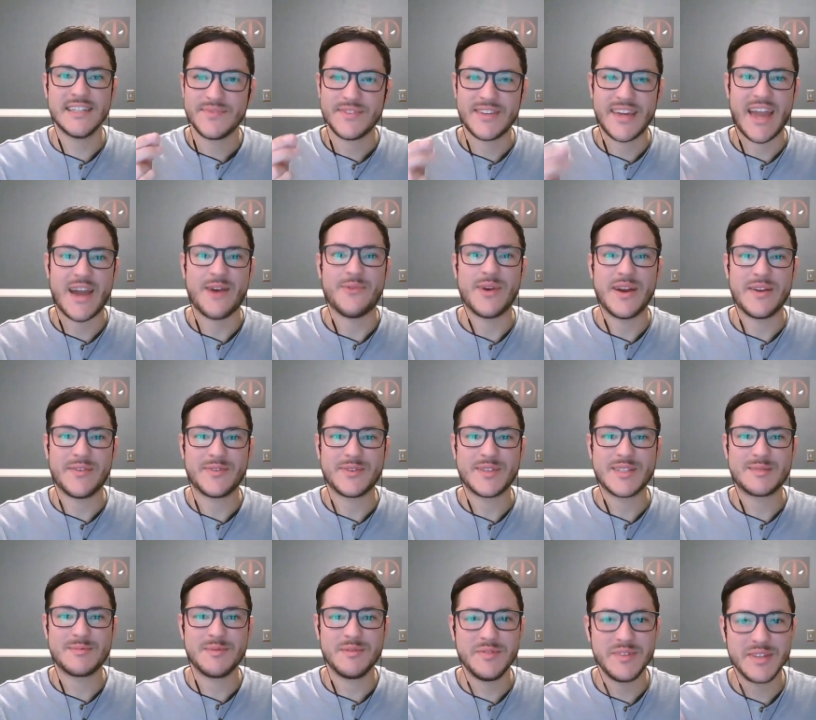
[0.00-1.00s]
Can't wait for
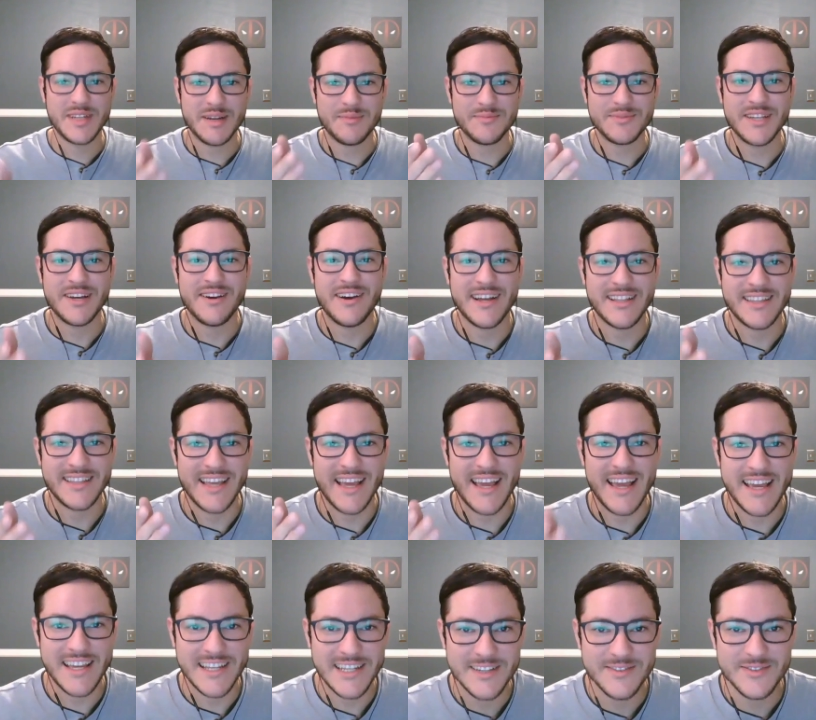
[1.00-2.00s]
this movie. Comes out at the
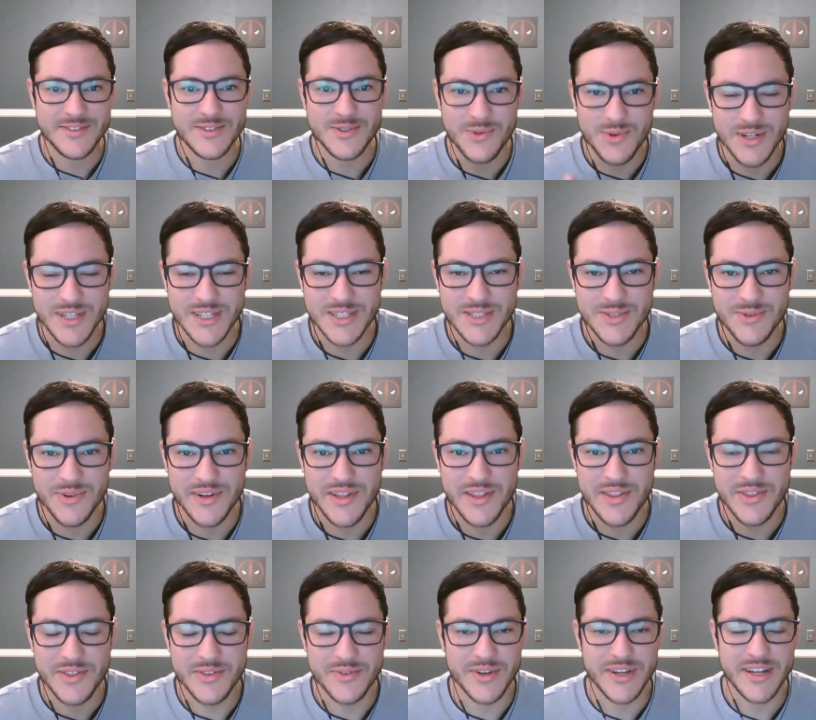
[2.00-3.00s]
end of twenty
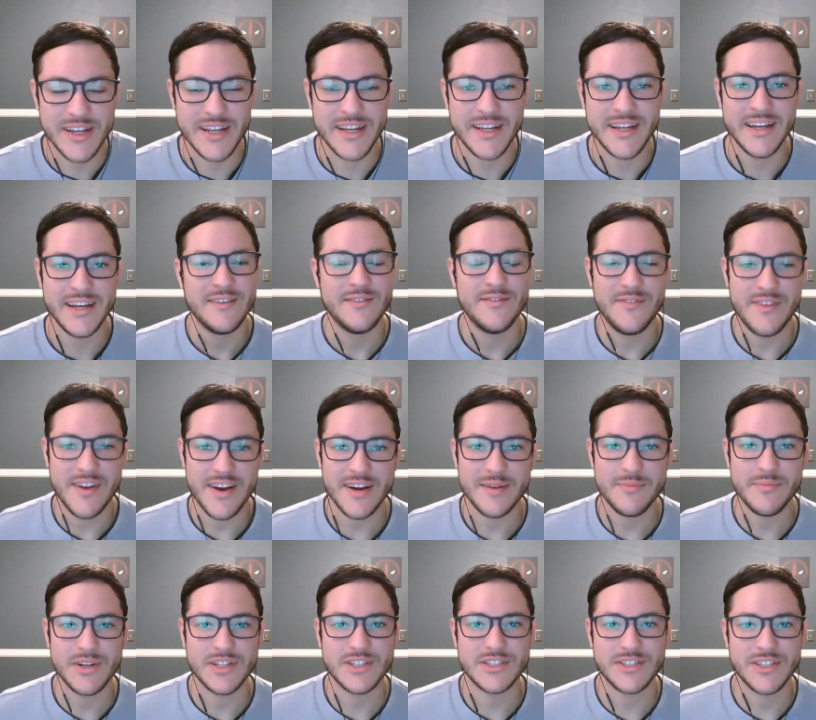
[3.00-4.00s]
twenty-three. Very
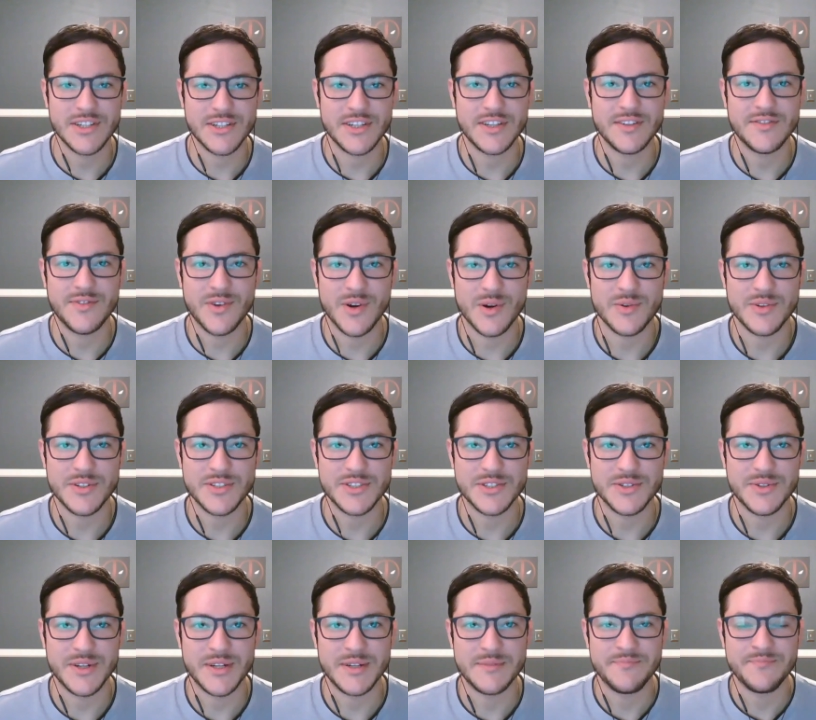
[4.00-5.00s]
much looking forward to
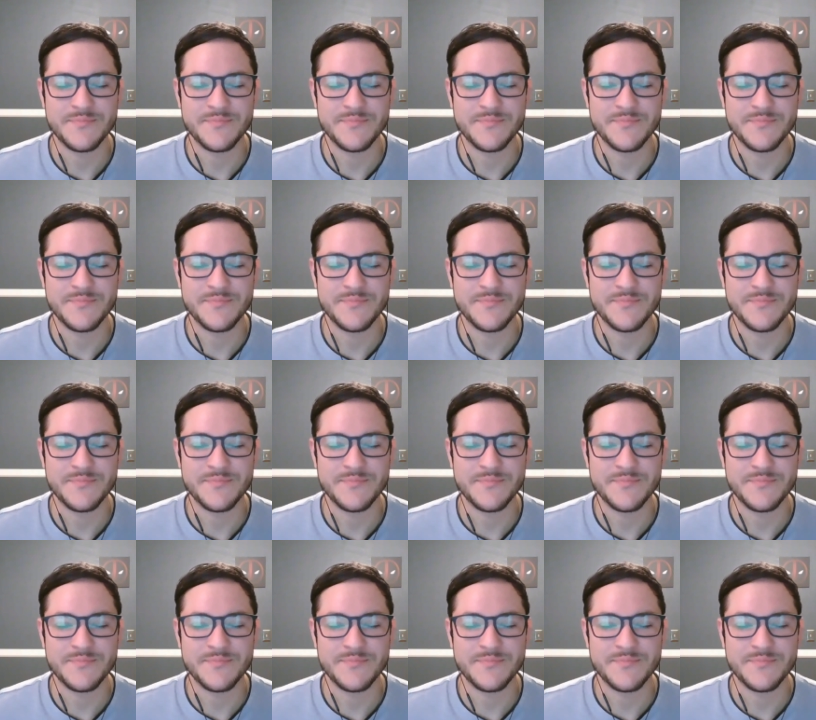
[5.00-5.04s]
it.